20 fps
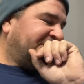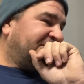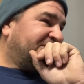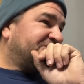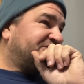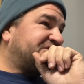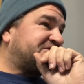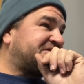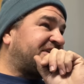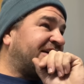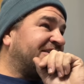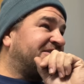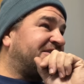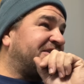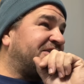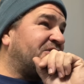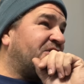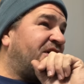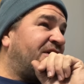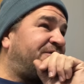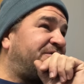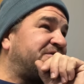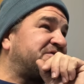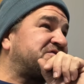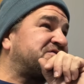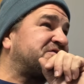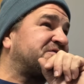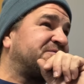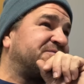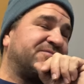Just getting to the
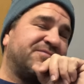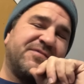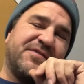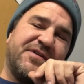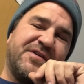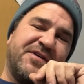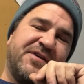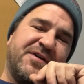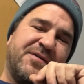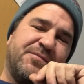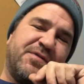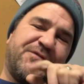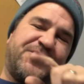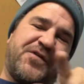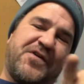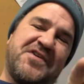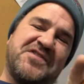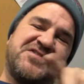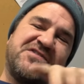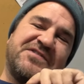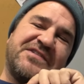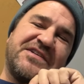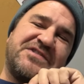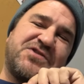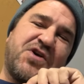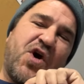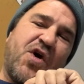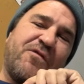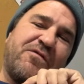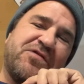office. But first, let's
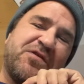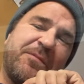go over the